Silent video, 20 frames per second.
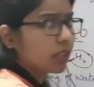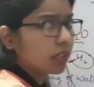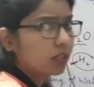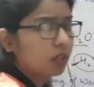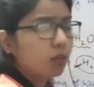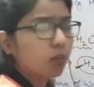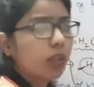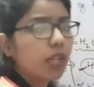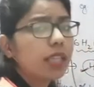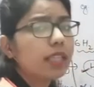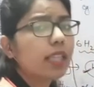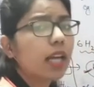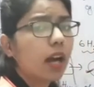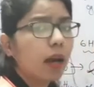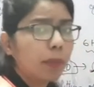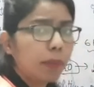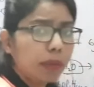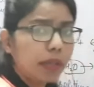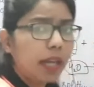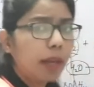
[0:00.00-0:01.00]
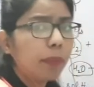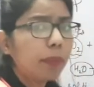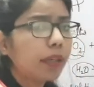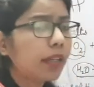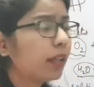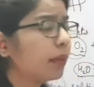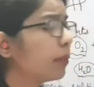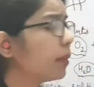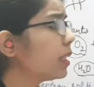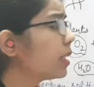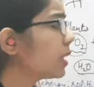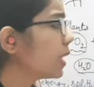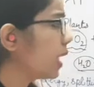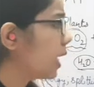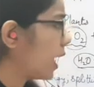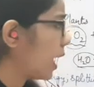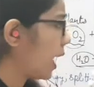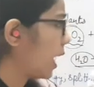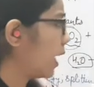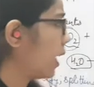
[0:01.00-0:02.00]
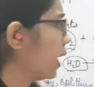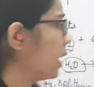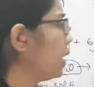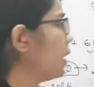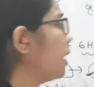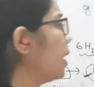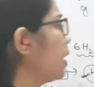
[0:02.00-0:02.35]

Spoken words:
is known as upper epidermis, and